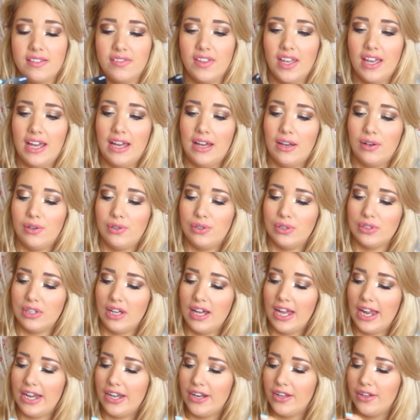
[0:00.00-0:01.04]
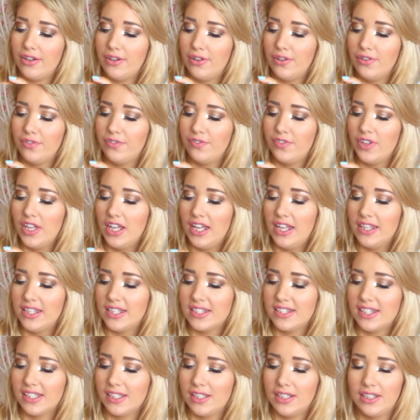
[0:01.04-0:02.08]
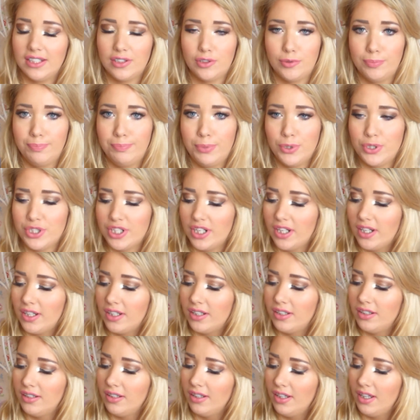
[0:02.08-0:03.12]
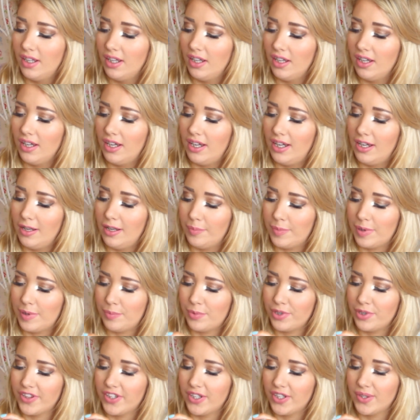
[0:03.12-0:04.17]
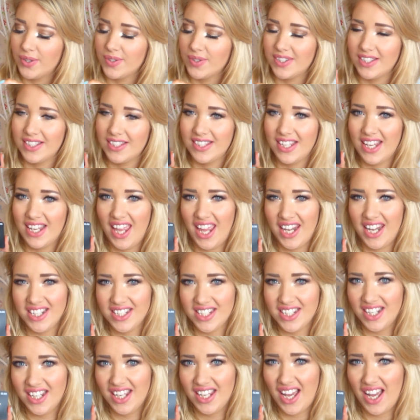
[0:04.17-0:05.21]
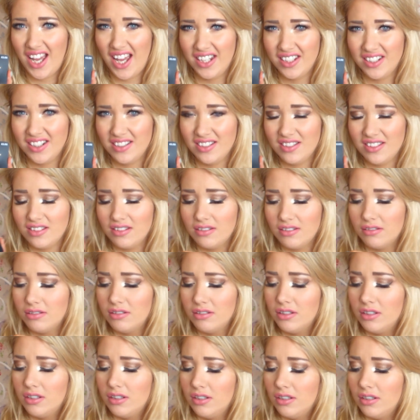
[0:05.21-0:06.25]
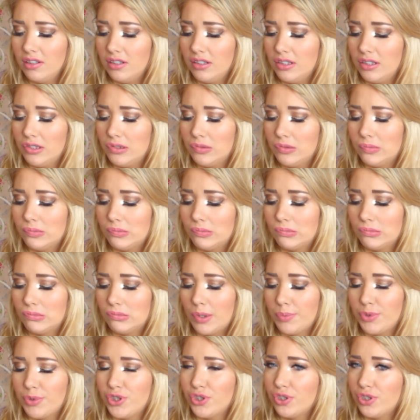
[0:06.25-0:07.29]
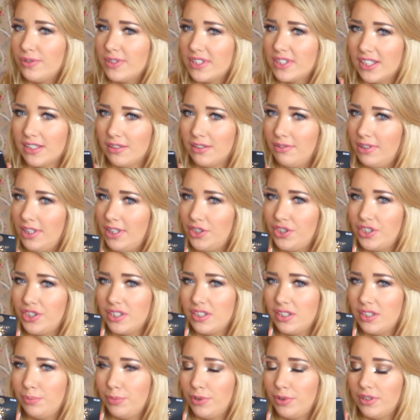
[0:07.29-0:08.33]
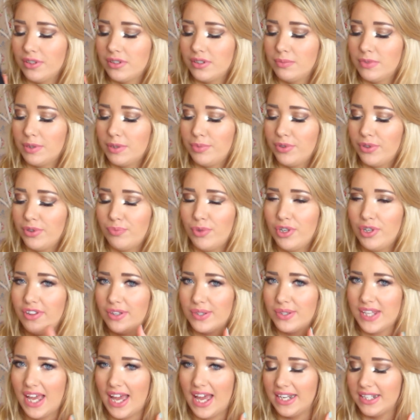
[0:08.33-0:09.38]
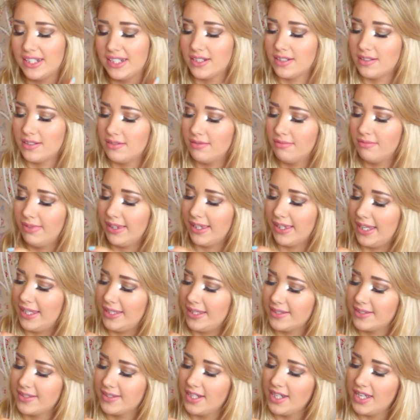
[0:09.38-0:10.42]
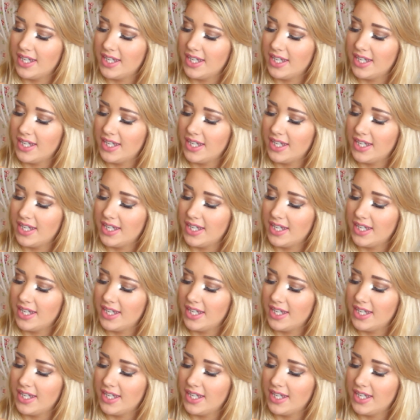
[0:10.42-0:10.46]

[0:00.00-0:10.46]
They're all kind of, there's like a little Buddha on one of those, is it Hindi hands? I'm sure it's like a religious symbol or something, but one of those hand thingies